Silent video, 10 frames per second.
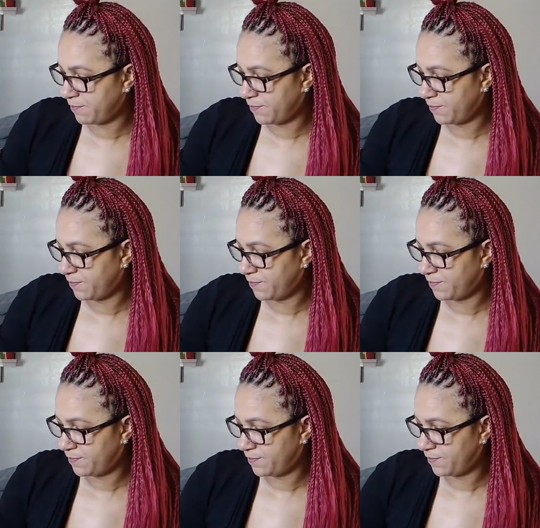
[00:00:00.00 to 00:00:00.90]

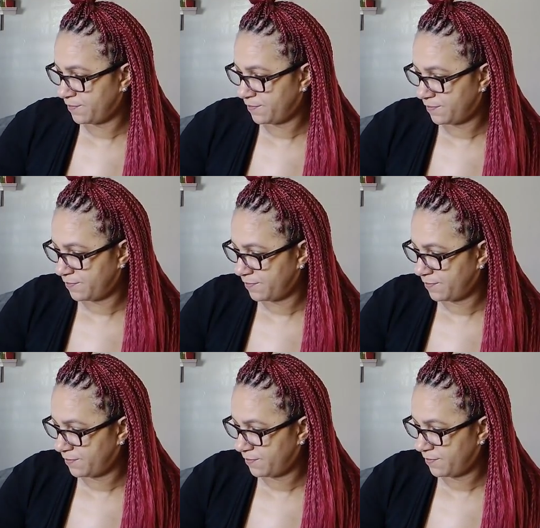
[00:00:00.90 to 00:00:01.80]

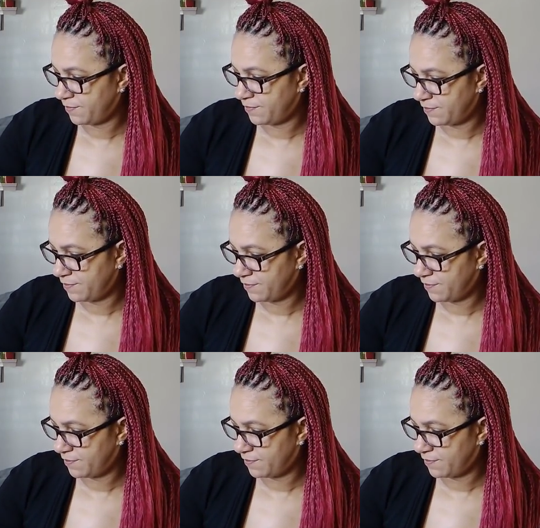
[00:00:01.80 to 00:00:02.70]

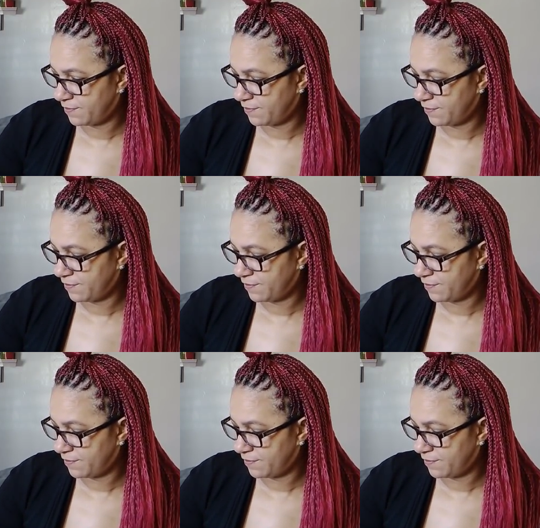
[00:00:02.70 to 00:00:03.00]
Nothing is said.